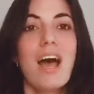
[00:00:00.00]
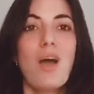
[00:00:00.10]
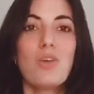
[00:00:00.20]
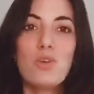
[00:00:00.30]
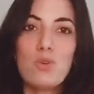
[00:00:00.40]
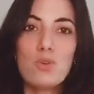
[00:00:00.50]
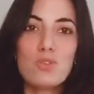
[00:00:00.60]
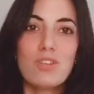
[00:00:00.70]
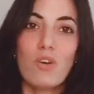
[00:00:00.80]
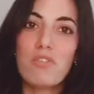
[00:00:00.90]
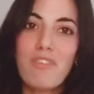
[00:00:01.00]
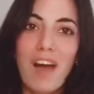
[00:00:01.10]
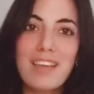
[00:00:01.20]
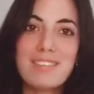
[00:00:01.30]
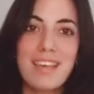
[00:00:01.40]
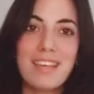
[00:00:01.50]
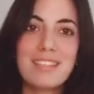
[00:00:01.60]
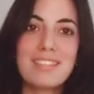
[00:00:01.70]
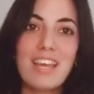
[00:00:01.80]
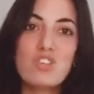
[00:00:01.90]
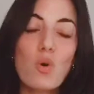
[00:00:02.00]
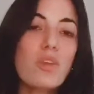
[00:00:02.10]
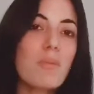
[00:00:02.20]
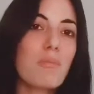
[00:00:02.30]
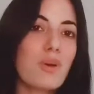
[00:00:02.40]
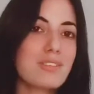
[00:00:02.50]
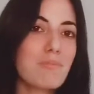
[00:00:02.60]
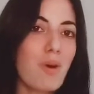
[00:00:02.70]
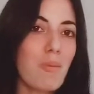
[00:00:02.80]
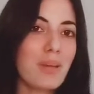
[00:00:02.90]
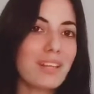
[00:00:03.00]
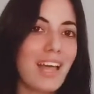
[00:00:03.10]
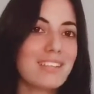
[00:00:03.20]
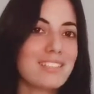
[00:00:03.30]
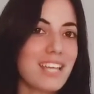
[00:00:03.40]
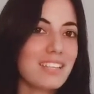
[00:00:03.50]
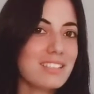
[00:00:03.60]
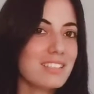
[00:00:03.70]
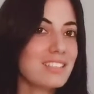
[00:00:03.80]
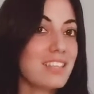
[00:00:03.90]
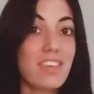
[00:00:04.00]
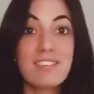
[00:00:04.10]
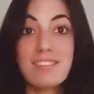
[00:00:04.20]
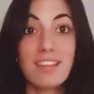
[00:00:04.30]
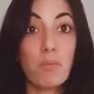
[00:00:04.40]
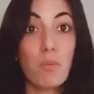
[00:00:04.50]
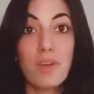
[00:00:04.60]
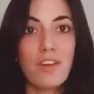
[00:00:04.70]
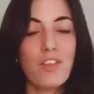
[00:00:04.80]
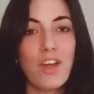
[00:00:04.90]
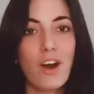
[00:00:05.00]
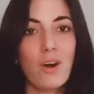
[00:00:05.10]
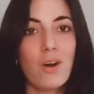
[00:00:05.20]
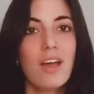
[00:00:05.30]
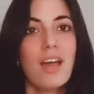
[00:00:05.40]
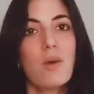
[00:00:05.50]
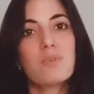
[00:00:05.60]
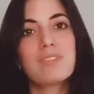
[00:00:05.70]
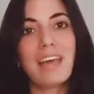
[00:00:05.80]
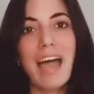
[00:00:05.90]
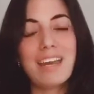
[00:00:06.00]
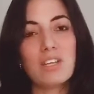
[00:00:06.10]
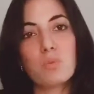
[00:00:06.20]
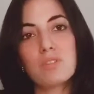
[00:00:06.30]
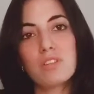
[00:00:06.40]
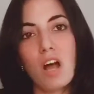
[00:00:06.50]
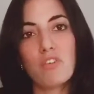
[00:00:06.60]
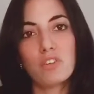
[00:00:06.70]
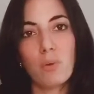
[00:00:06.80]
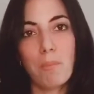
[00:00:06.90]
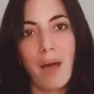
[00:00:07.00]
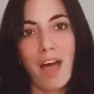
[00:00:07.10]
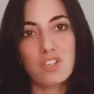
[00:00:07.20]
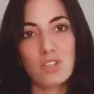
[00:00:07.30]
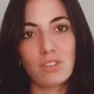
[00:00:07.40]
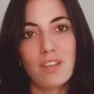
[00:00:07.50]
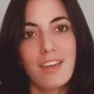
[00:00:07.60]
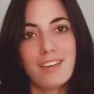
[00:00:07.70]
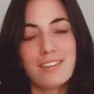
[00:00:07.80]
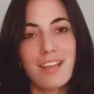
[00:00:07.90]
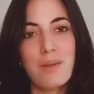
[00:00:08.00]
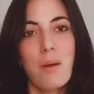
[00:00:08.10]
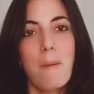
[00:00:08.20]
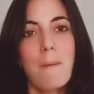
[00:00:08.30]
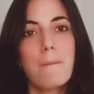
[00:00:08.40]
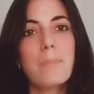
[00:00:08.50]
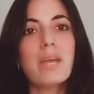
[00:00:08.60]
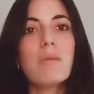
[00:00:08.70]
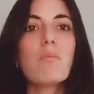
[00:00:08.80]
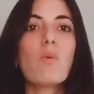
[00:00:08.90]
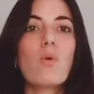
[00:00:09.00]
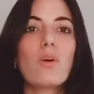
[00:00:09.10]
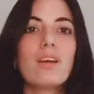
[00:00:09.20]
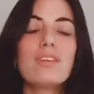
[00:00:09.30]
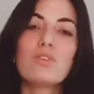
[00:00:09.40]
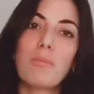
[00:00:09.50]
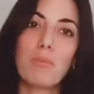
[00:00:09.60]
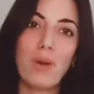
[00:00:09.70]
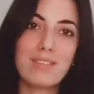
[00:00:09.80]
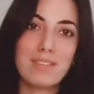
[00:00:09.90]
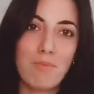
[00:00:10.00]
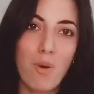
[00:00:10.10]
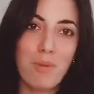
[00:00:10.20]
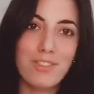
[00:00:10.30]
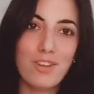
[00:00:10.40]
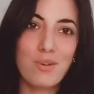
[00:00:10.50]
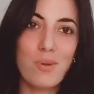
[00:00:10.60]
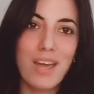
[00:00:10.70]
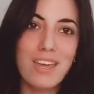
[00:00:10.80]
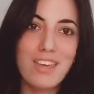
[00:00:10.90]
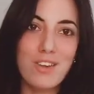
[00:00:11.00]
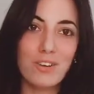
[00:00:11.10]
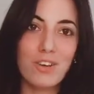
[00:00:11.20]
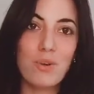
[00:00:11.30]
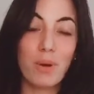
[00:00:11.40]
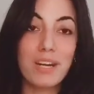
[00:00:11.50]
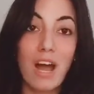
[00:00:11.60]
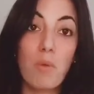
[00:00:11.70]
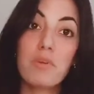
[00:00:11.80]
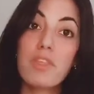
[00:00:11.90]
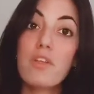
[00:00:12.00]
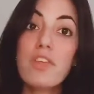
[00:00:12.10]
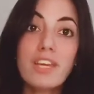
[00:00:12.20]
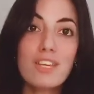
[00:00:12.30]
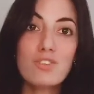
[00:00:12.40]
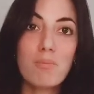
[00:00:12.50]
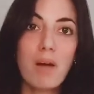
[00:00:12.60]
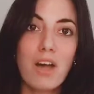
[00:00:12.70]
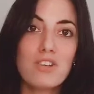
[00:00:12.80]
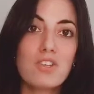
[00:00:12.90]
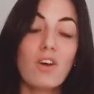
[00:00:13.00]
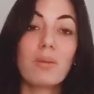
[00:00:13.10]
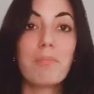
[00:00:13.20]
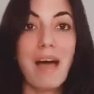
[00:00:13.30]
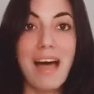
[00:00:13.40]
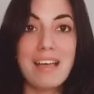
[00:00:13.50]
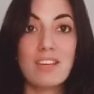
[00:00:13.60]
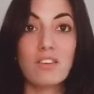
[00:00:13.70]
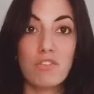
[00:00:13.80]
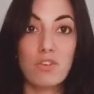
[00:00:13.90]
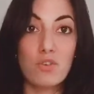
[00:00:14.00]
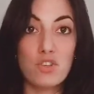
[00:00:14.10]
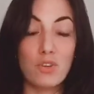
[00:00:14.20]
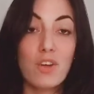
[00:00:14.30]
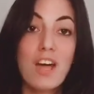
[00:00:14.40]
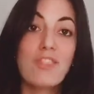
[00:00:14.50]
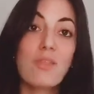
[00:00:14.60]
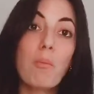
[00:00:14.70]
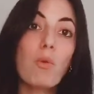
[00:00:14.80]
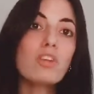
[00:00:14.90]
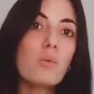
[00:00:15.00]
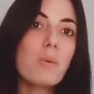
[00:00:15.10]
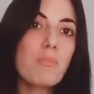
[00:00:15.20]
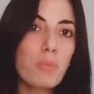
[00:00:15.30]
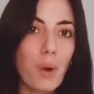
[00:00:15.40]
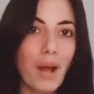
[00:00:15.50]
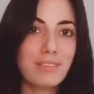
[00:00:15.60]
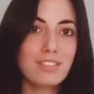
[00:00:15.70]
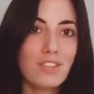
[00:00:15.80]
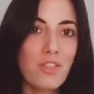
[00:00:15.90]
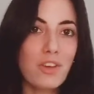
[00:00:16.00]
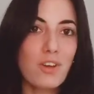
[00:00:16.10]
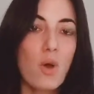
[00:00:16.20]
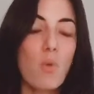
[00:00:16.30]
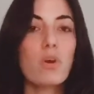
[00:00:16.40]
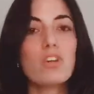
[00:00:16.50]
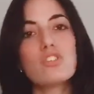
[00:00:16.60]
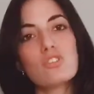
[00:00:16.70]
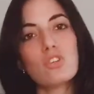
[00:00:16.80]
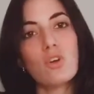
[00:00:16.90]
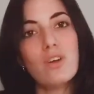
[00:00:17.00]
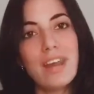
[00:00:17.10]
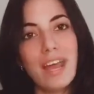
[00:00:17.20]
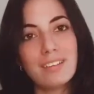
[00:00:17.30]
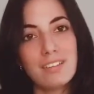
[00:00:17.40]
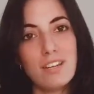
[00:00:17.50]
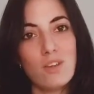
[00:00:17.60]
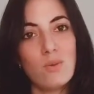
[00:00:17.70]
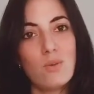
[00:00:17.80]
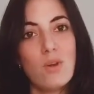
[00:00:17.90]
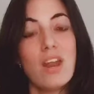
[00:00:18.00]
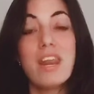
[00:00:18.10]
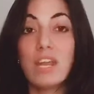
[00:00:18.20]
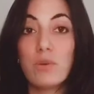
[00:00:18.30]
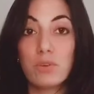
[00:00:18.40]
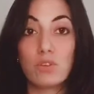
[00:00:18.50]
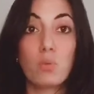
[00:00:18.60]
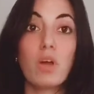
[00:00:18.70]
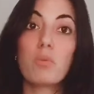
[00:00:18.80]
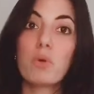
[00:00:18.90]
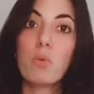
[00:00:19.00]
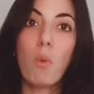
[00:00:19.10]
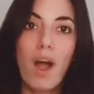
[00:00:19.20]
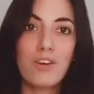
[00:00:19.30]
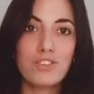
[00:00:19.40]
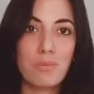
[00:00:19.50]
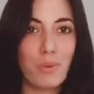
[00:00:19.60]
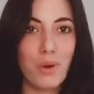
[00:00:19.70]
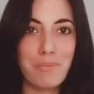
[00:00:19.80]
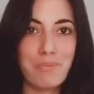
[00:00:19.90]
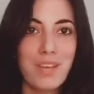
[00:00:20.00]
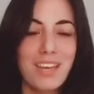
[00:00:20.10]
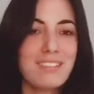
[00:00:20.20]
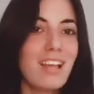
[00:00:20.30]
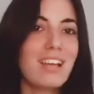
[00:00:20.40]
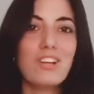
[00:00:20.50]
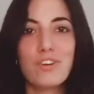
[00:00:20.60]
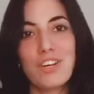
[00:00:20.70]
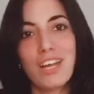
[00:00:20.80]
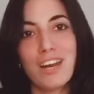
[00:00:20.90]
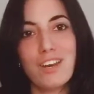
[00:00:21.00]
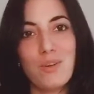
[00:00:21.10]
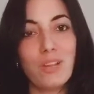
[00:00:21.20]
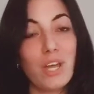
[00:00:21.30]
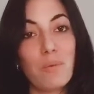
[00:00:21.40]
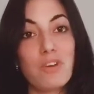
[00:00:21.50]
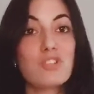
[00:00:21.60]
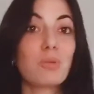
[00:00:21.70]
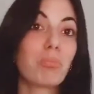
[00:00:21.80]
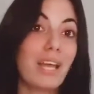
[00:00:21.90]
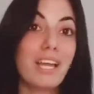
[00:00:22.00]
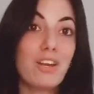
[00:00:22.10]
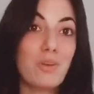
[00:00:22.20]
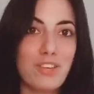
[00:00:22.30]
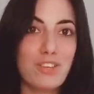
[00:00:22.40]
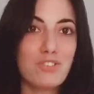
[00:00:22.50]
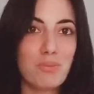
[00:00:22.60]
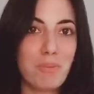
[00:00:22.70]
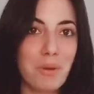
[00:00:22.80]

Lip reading: use our five senses, enjoy the present moment, accept things that the way that they are, with kindness, with love, with compassion. It's like being more into the present moment than right here and right now without thinking too much on the past and the future. The more that we practice something, we are just connecting new neurons. We are rewired the brain. It's like learning a new language or playing a new instrument.